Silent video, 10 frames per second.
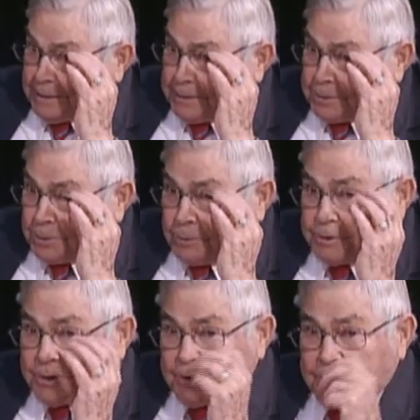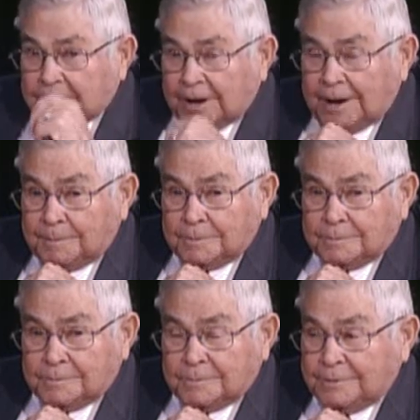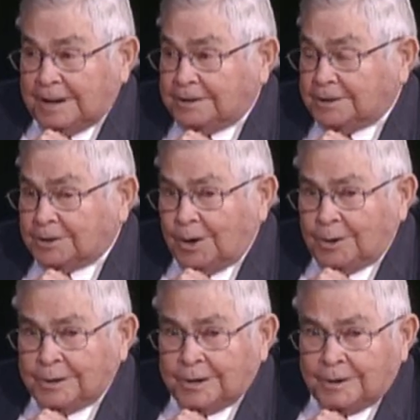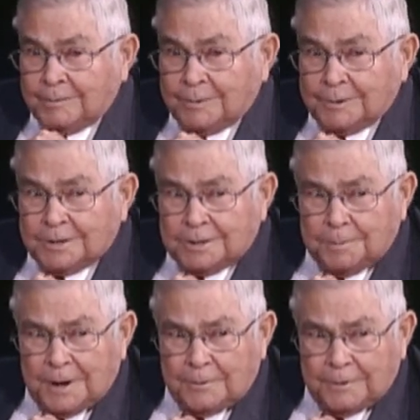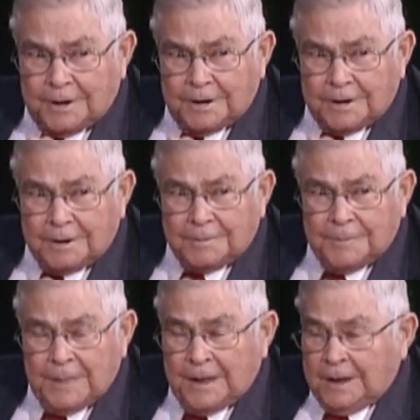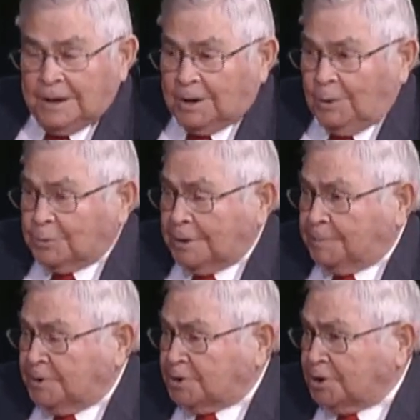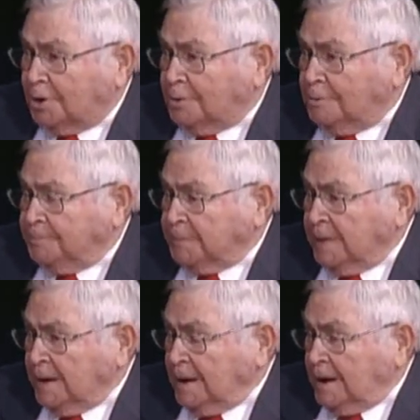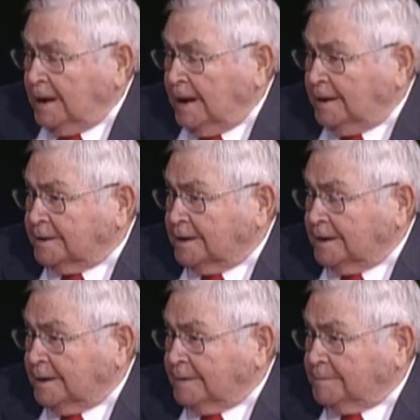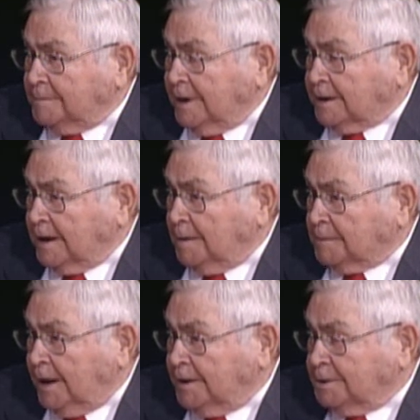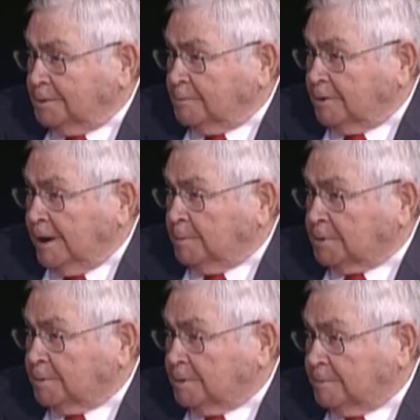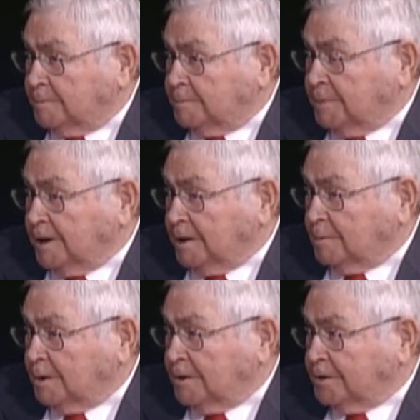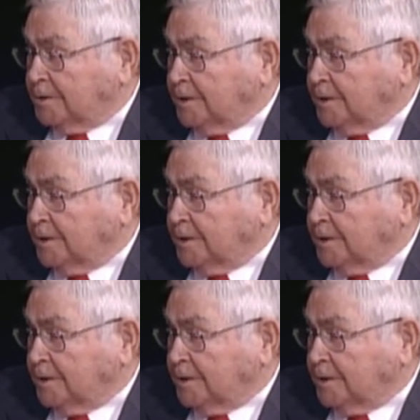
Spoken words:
so as the time eases on here, we're just about ready to close up the show. And Becky, I'm glad you were able to be here with us.